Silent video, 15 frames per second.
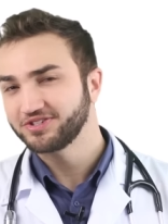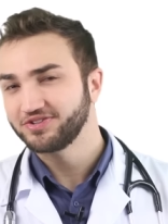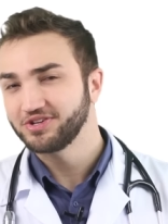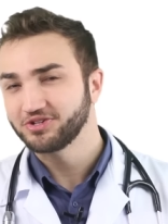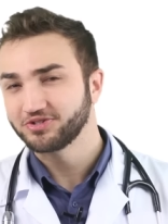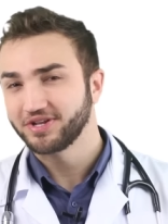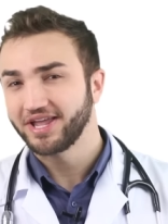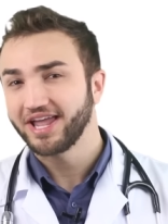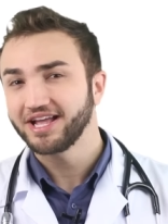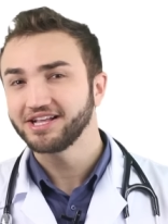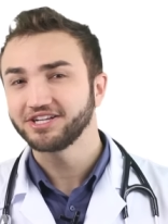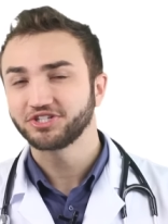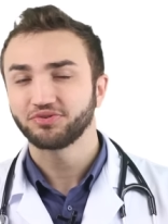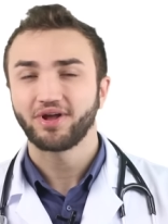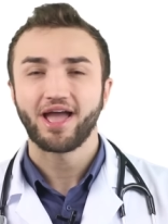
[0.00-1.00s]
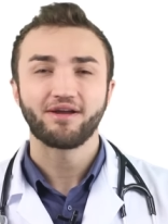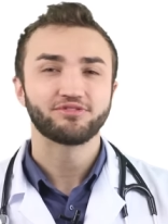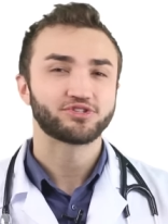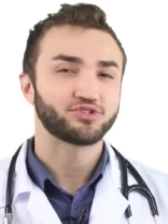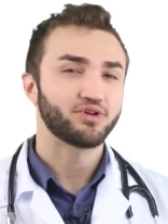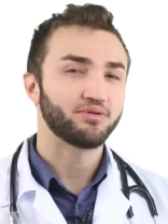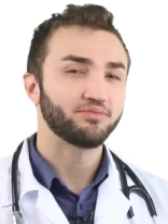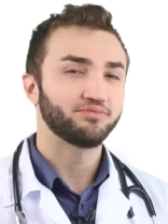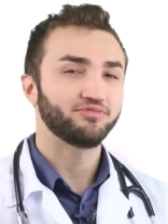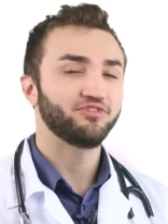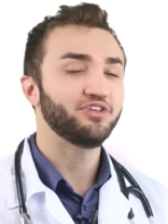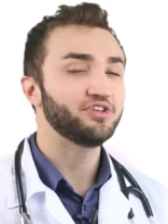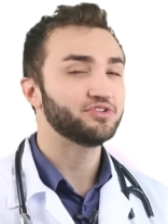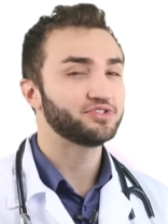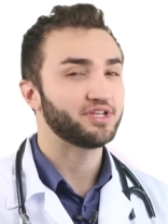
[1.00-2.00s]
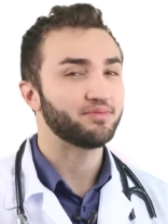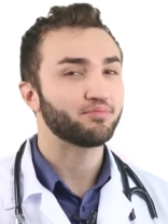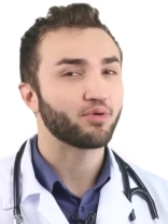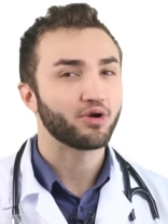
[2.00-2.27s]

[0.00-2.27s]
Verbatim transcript: these videos in English, we have some videos in